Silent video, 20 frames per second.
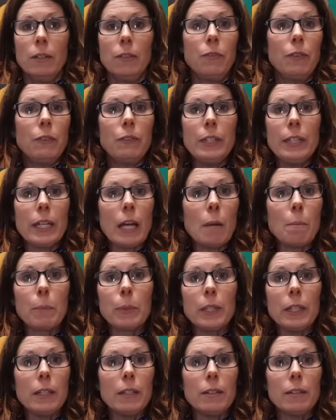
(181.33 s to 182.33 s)
50
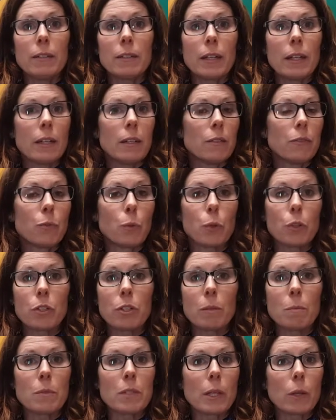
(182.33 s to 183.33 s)
companies,
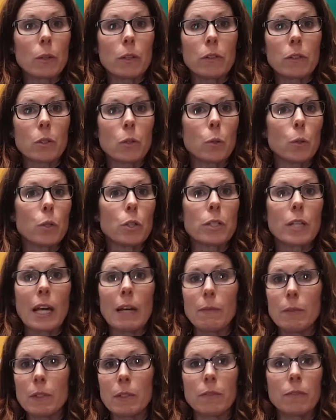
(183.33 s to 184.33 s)
foursomes out on the course,
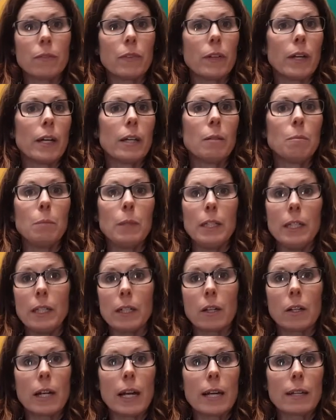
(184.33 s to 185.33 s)
having some fun, meeting
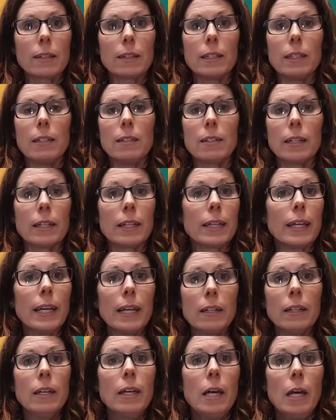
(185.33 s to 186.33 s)
our athletes, and
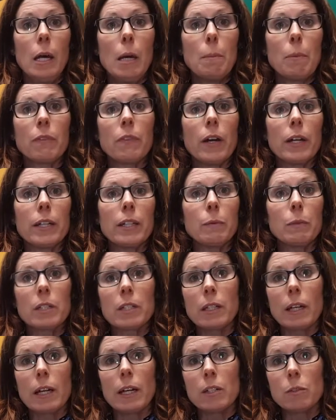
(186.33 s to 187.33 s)
again, providing
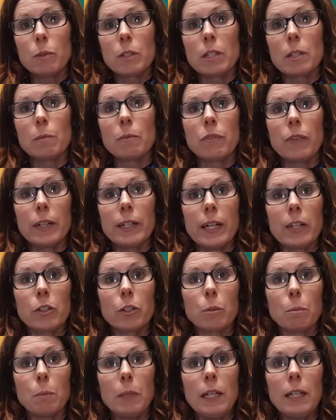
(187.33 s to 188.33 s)
us with some
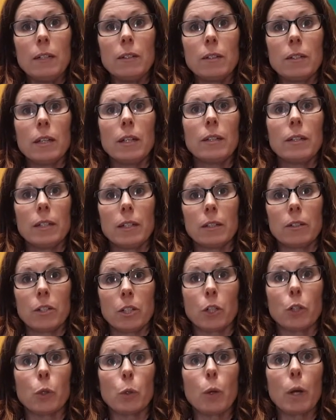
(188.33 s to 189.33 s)
financial means to
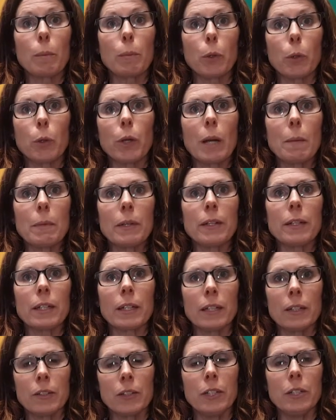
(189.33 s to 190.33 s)
grow our program and to
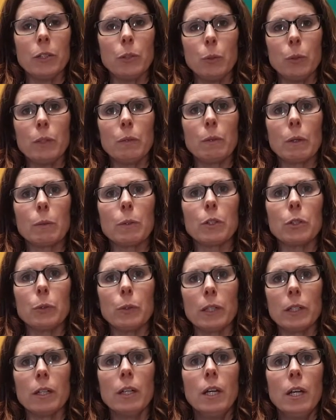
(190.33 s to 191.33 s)
continue doing what we're
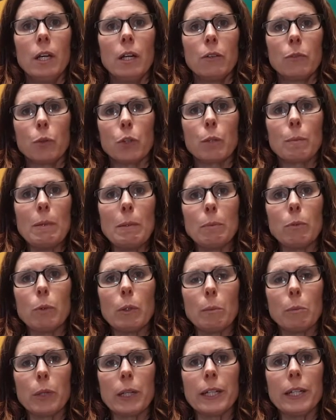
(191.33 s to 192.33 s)
doing for the people
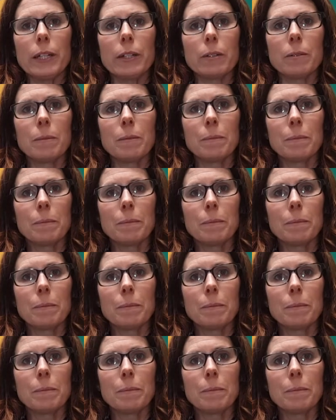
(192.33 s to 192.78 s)
we bring here.